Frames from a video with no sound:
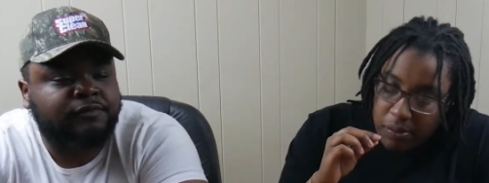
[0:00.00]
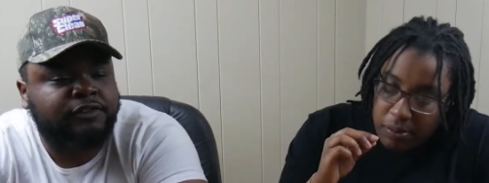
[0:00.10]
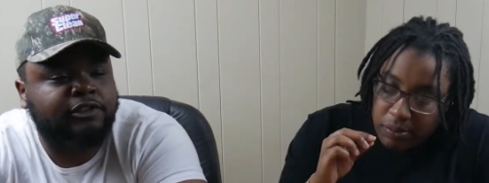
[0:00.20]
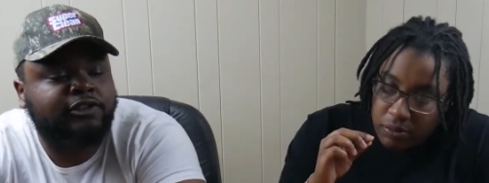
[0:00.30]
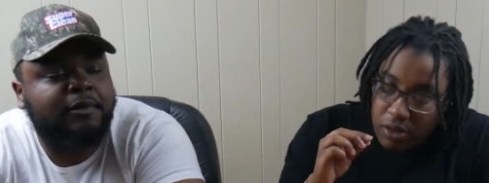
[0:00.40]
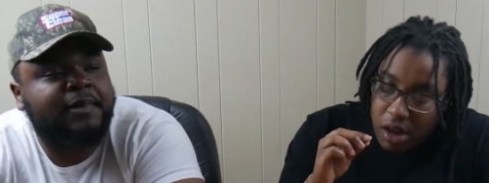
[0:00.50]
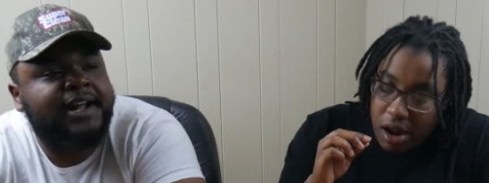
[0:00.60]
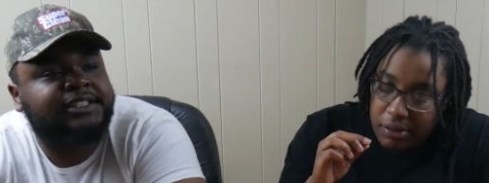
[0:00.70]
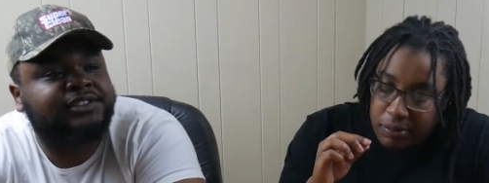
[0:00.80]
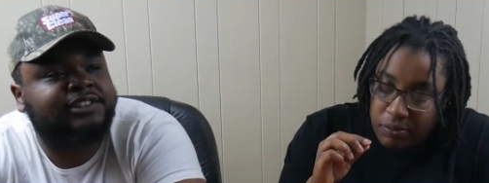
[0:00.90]
Speaker 1: Those aren't
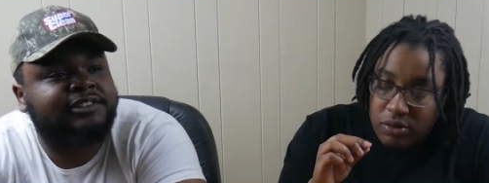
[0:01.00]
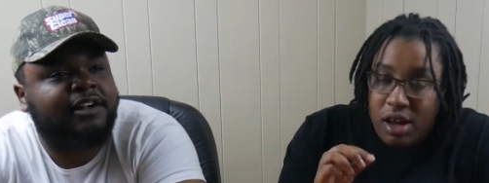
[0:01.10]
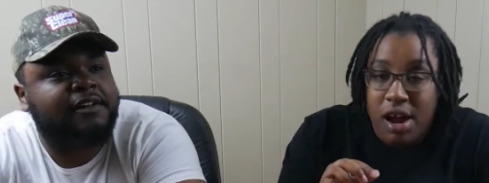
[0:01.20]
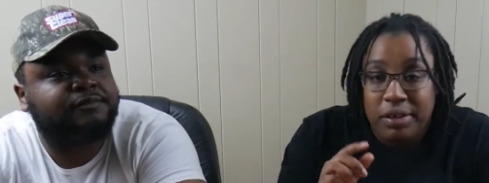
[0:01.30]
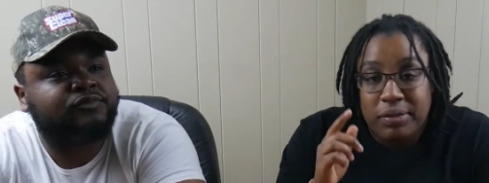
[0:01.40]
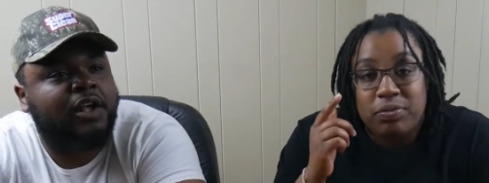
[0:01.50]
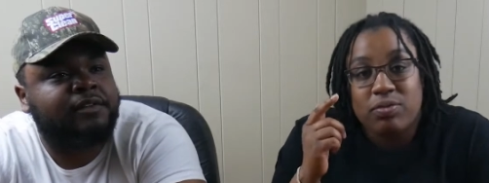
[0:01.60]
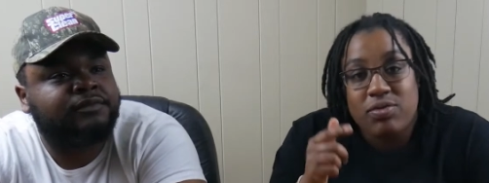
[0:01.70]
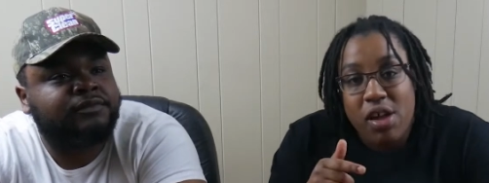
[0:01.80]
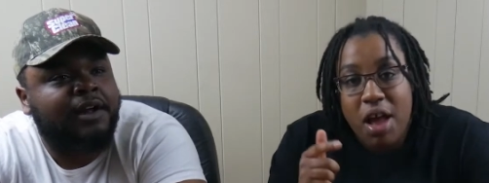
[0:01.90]
bad. It's,
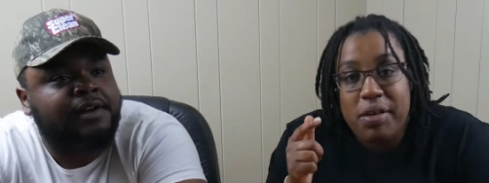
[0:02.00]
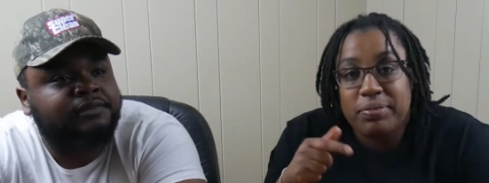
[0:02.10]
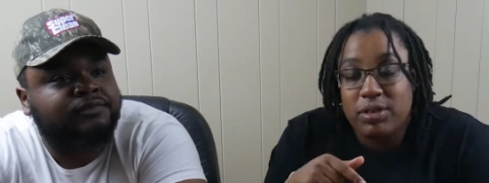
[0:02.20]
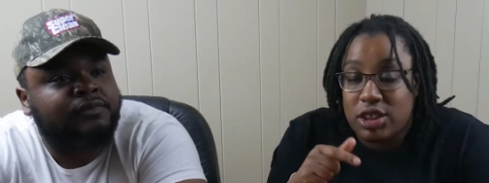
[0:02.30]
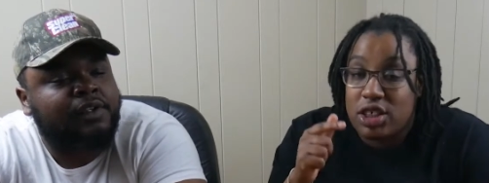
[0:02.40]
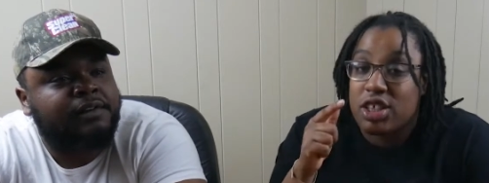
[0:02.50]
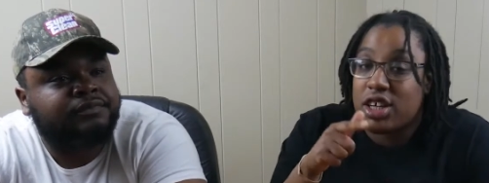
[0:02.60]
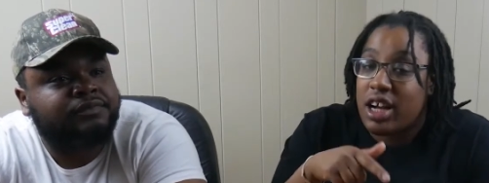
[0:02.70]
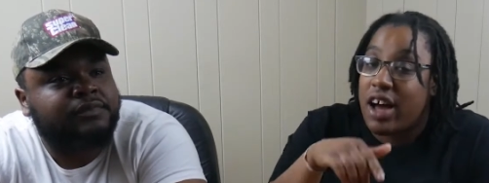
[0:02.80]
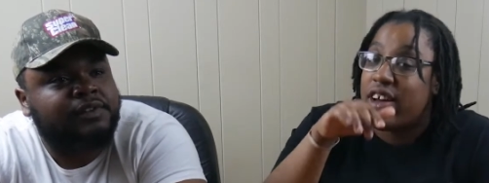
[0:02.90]
Speaker 2: these are
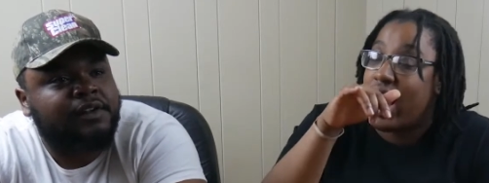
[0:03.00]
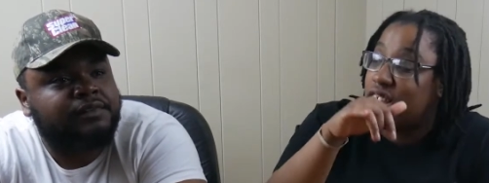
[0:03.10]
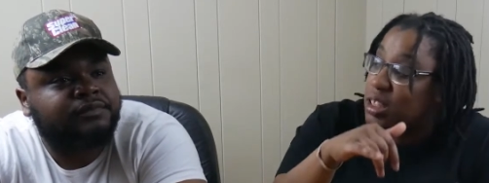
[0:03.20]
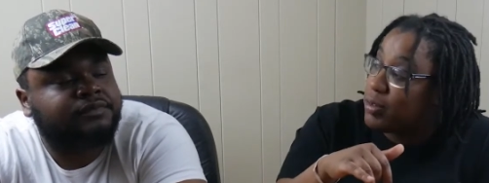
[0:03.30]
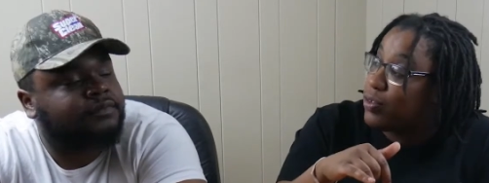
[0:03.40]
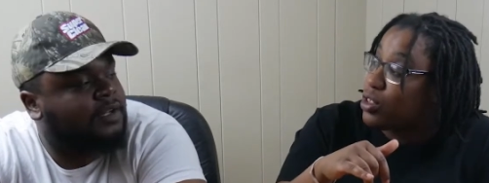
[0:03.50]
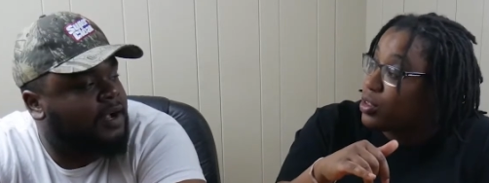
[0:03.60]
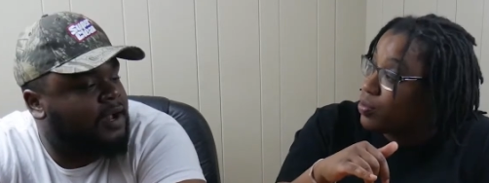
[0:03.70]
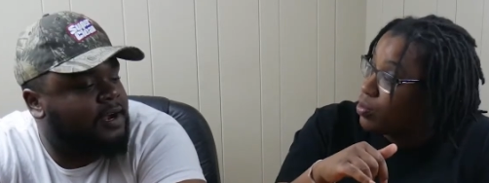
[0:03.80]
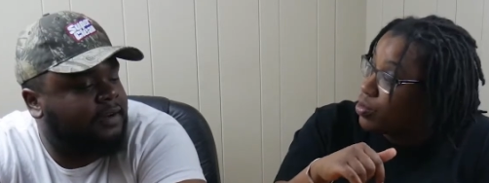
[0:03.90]
good. I've had these
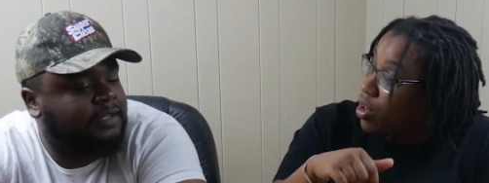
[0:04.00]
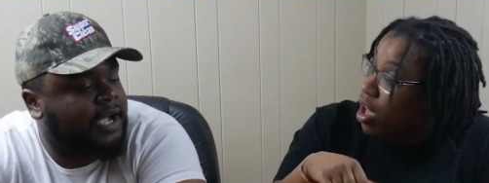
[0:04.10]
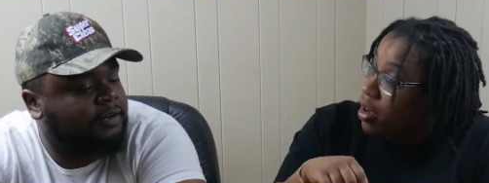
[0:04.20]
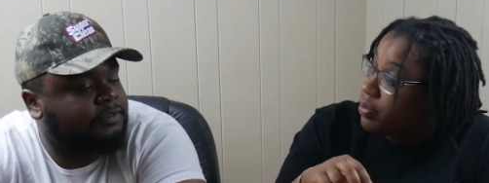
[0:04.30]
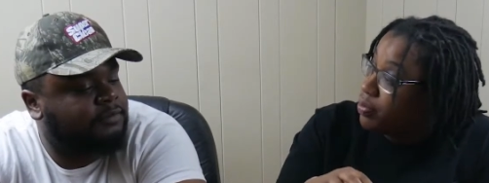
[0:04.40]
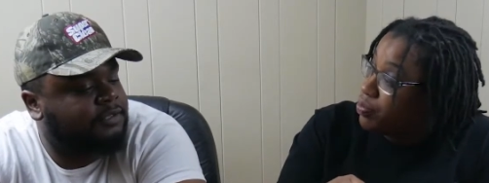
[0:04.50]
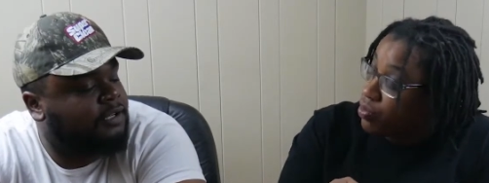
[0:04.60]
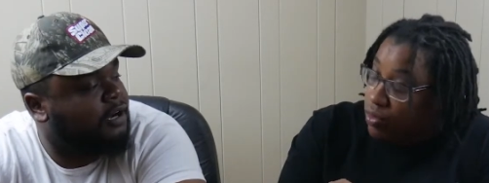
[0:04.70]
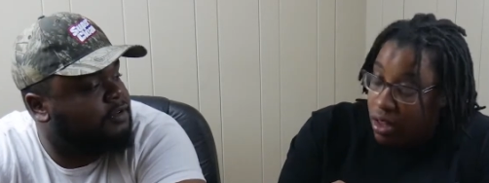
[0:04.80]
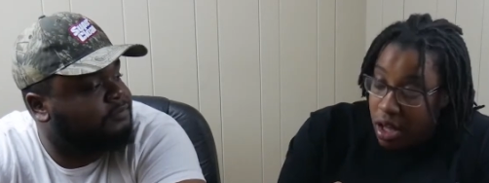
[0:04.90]
before.
Speaker 1: I, I don't know what they're
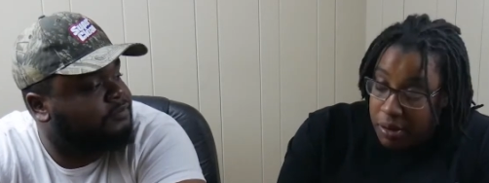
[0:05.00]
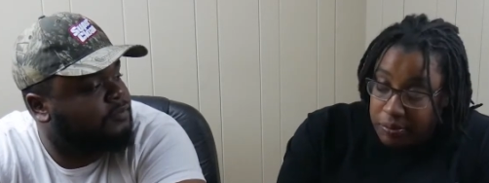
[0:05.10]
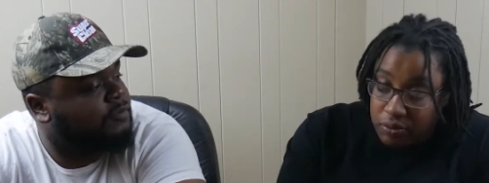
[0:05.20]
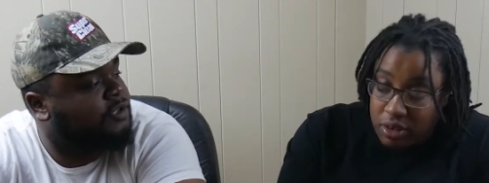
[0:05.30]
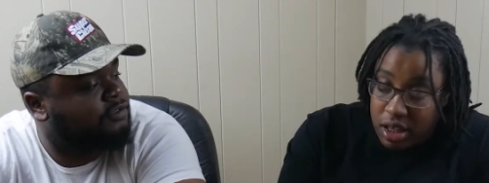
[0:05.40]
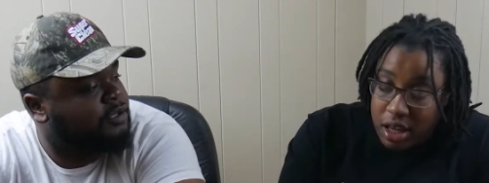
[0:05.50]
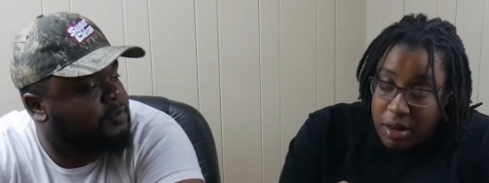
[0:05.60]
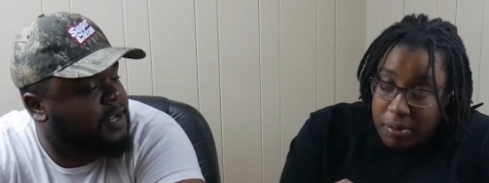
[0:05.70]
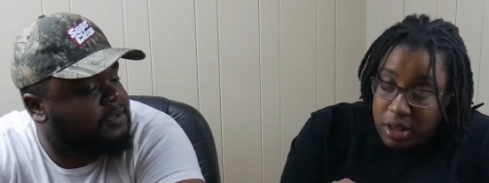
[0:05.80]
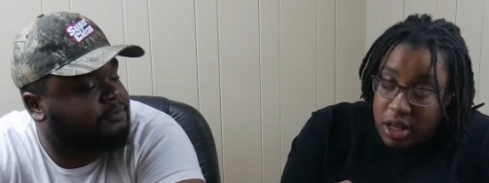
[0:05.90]
called. Those
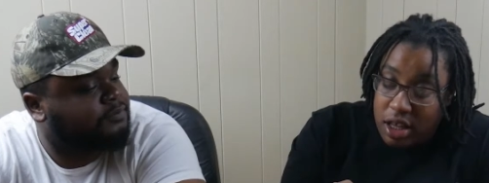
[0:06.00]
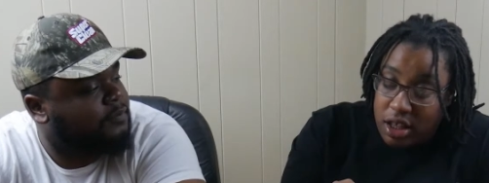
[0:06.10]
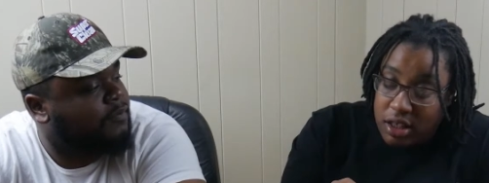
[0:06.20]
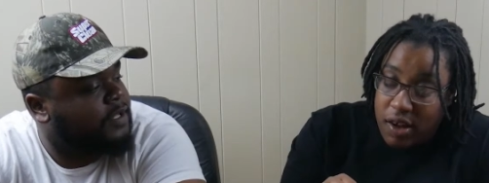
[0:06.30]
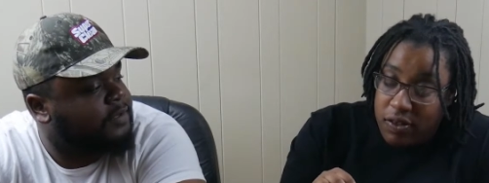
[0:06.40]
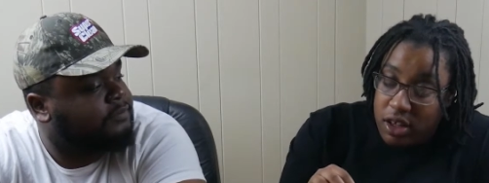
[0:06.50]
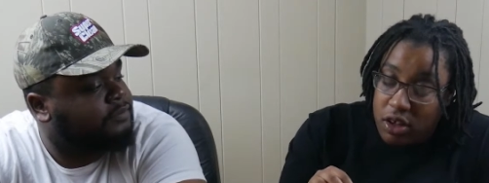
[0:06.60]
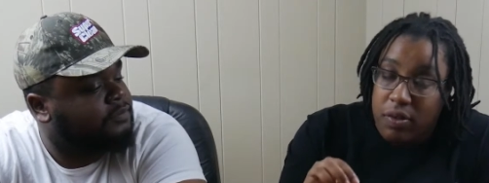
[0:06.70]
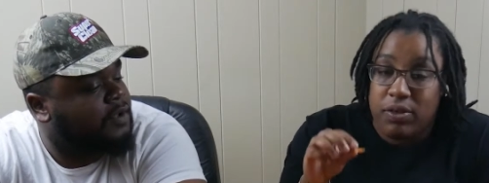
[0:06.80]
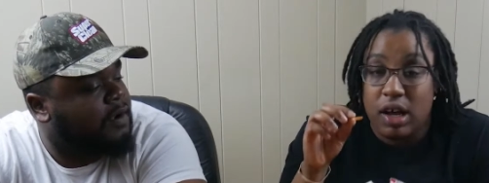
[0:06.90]
aren't bad. But
Speaker 2: yeah, they definitely
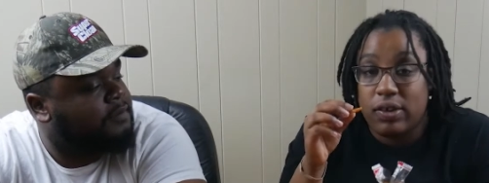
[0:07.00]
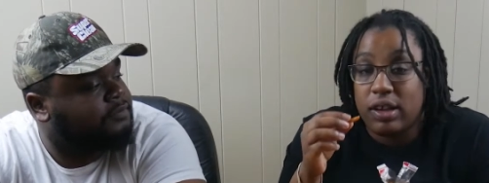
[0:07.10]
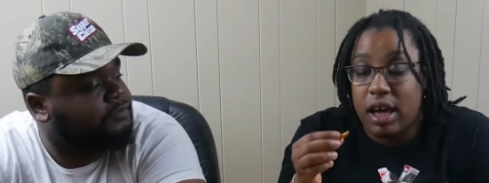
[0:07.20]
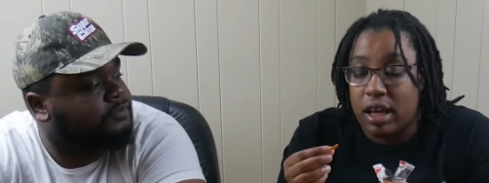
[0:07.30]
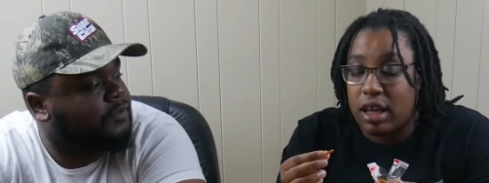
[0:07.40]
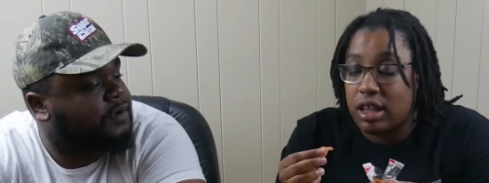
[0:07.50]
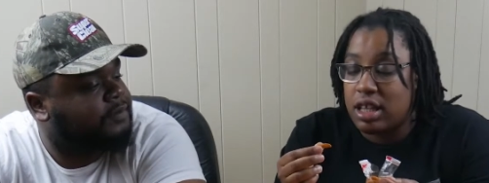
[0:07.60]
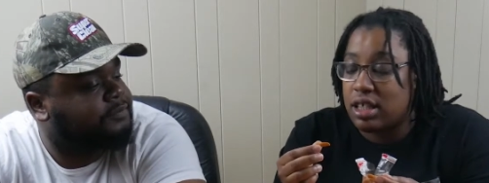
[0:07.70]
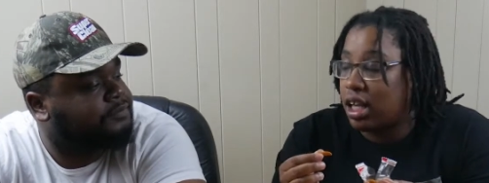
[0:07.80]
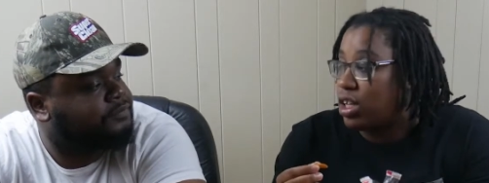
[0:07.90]
you can definitely like get
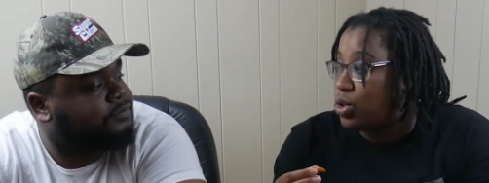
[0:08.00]
these in like a